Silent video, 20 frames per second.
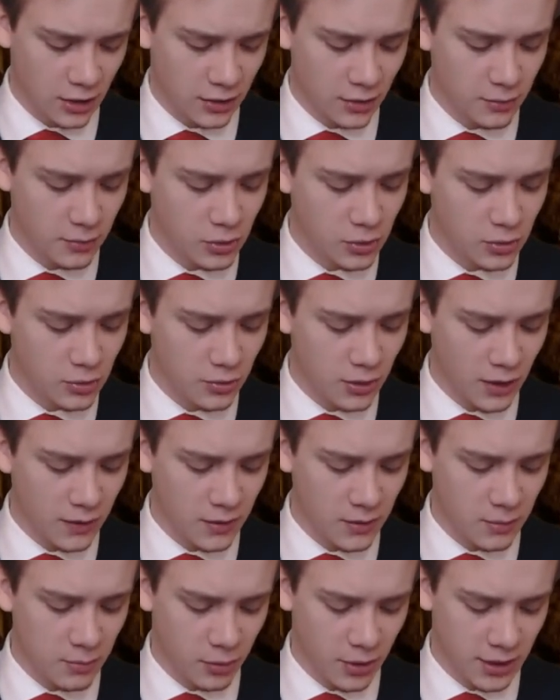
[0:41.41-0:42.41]
The moon
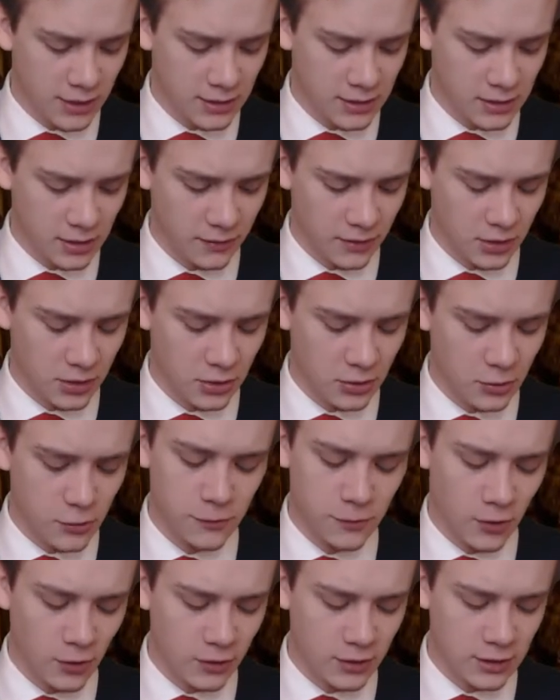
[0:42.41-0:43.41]
on the breast of the
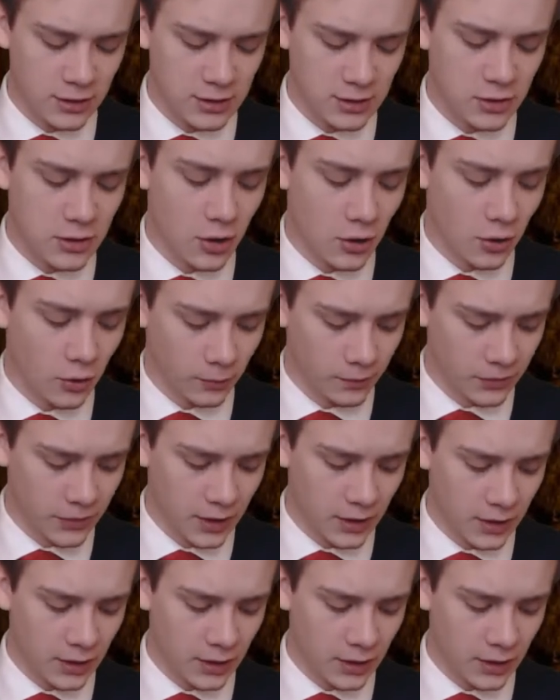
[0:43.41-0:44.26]
new-fallen snow